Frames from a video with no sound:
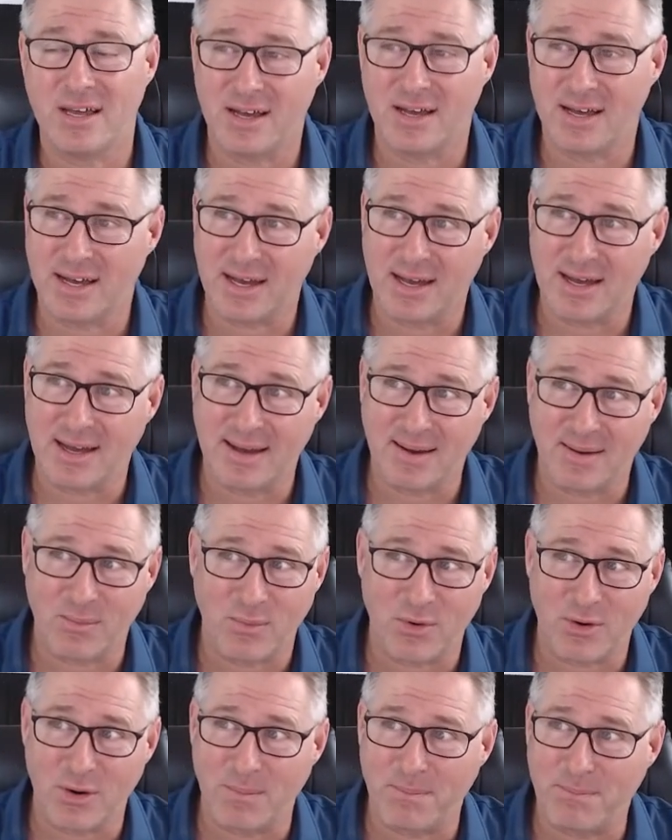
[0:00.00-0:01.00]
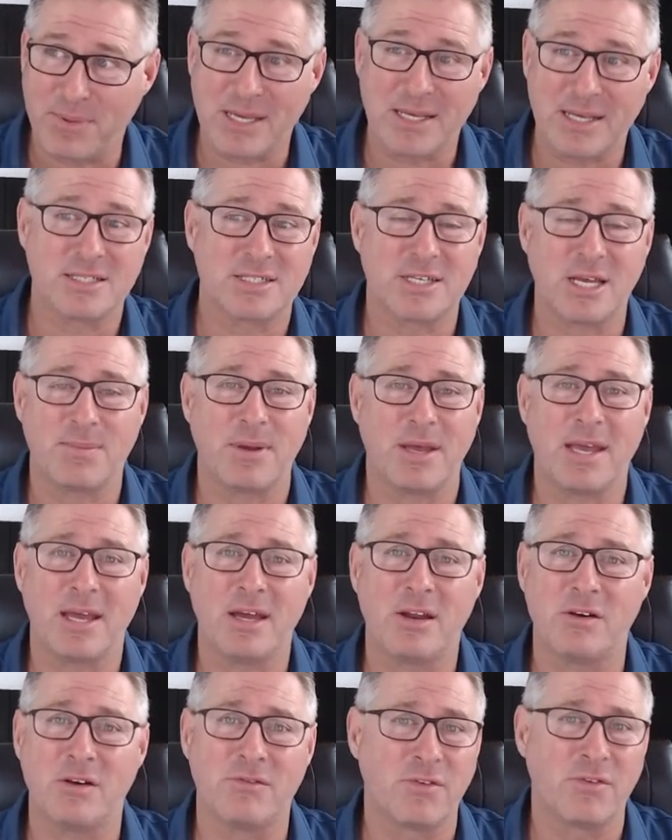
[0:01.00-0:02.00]
We're a big step
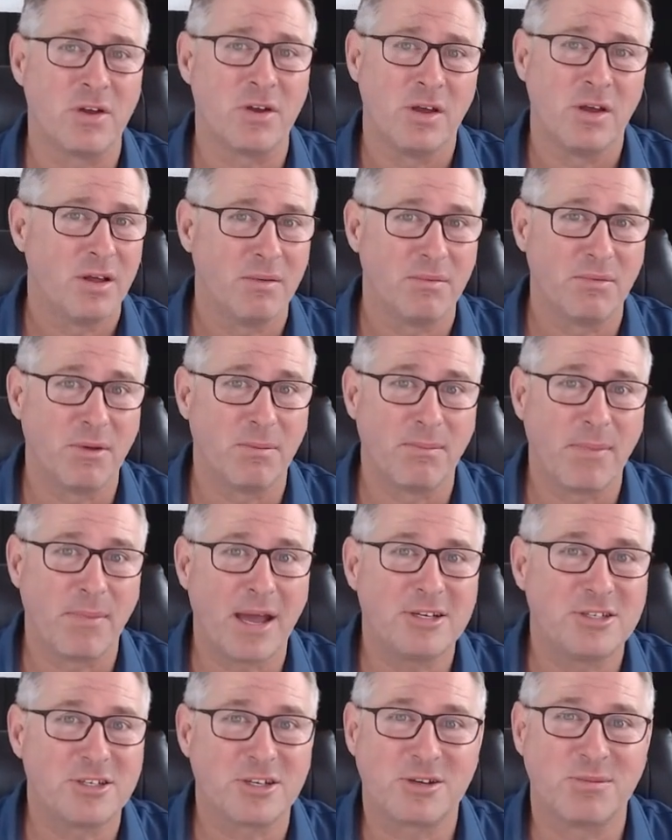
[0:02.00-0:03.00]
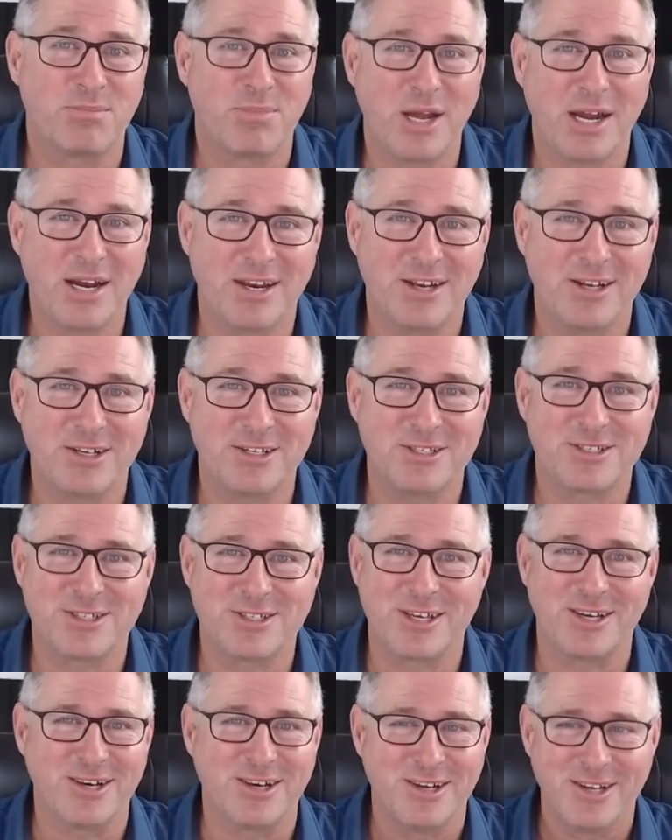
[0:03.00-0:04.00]
ahead of the major competitors
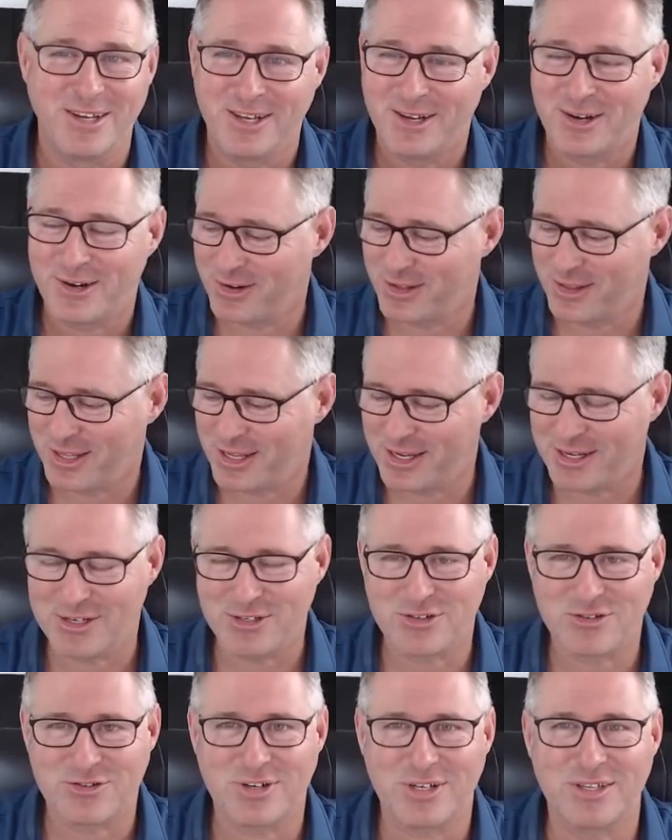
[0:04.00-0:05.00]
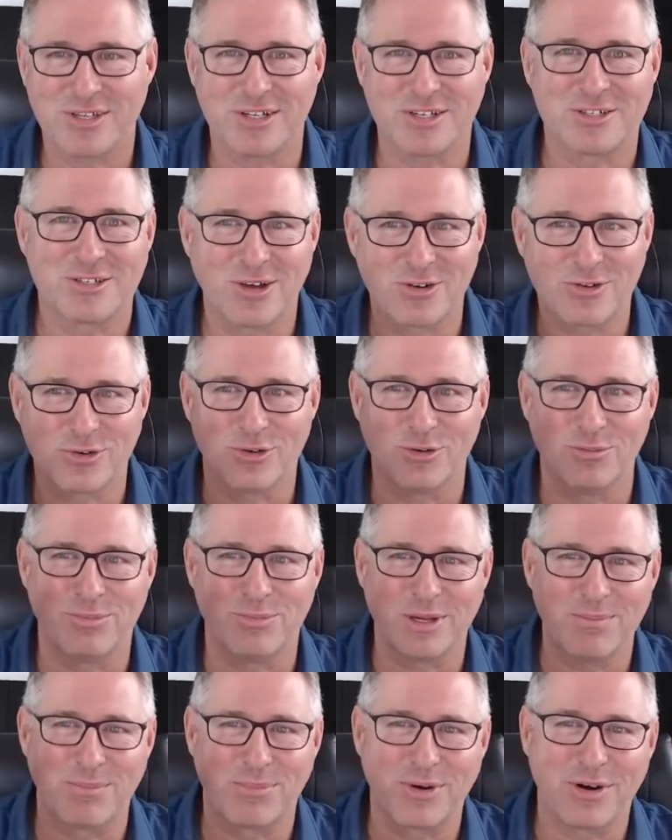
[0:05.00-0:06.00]
that are in the industry that are so-called
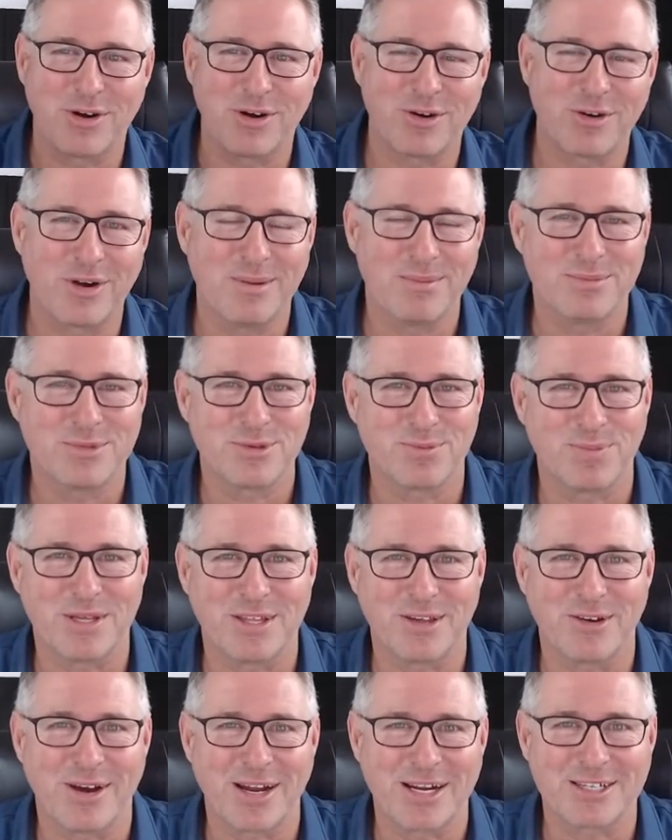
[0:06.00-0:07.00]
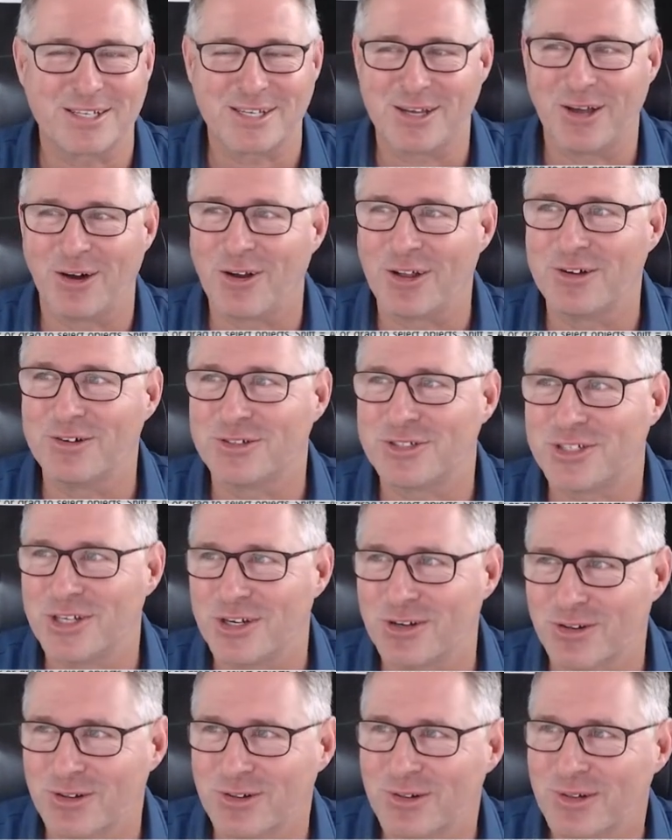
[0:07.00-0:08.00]
BIM programs, but they're actually hollow
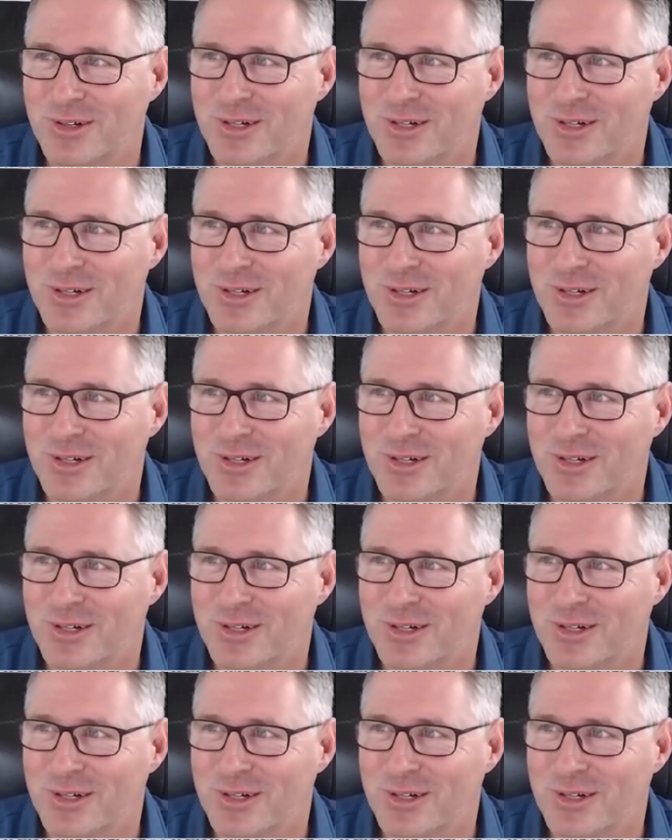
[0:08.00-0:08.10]
shell